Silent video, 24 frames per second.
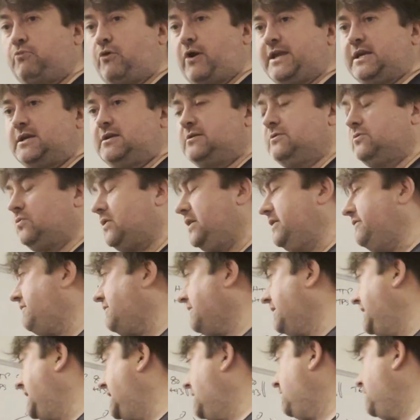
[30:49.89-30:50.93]
break
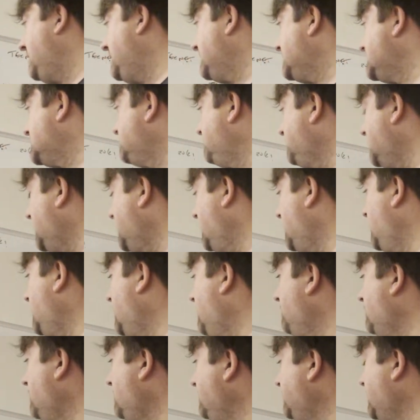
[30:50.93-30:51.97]
Wi-Fi networks. But I
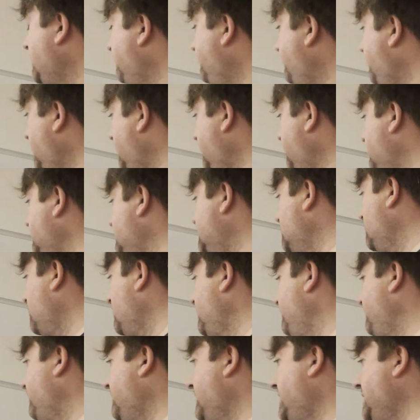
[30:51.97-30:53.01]
won't go further into
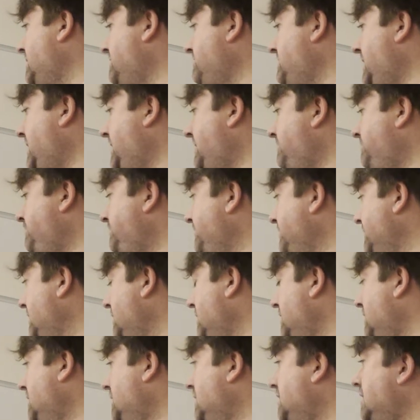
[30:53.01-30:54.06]
Wi-Fi at the minute.
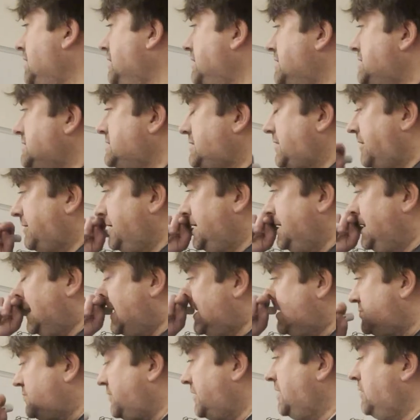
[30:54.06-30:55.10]
So I think
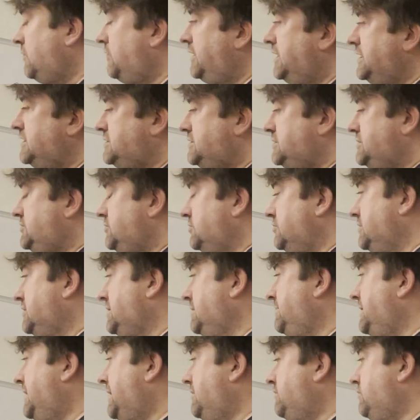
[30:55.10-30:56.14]
that's what I wanted to talk
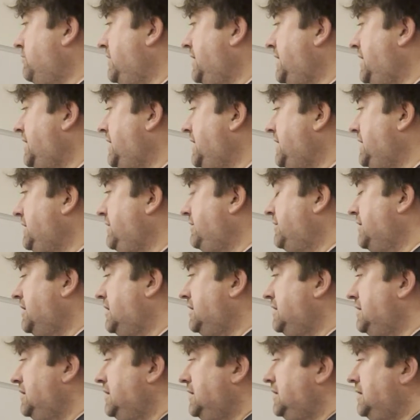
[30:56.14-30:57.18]
about really,
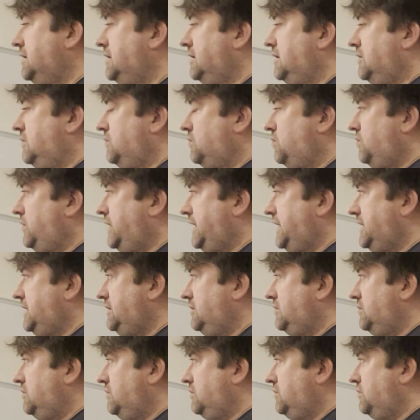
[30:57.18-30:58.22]
that
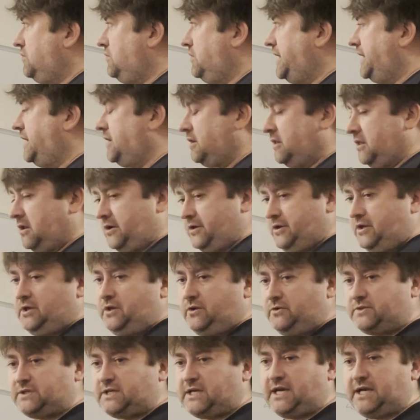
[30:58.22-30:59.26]
we, in a lot of
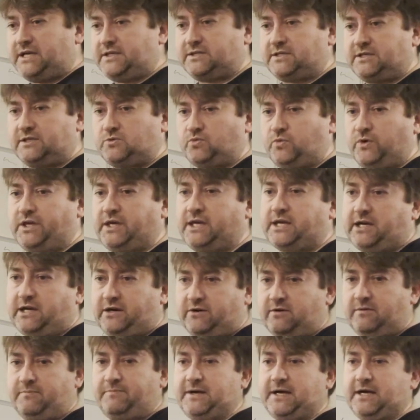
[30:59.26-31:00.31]
use cases, we
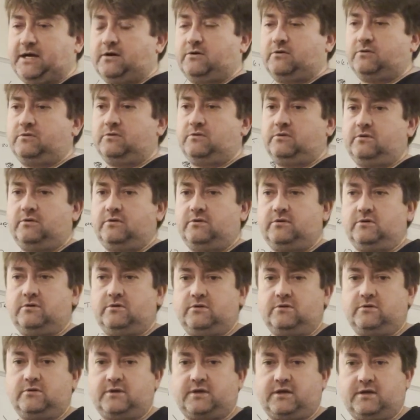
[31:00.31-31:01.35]
care about
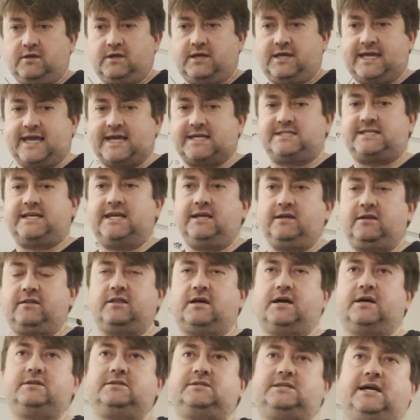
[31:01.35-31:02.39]
getting
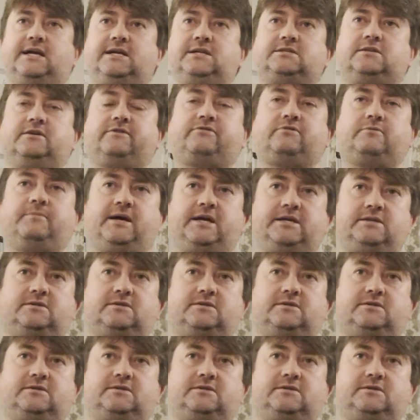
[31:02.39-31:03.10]
that data from A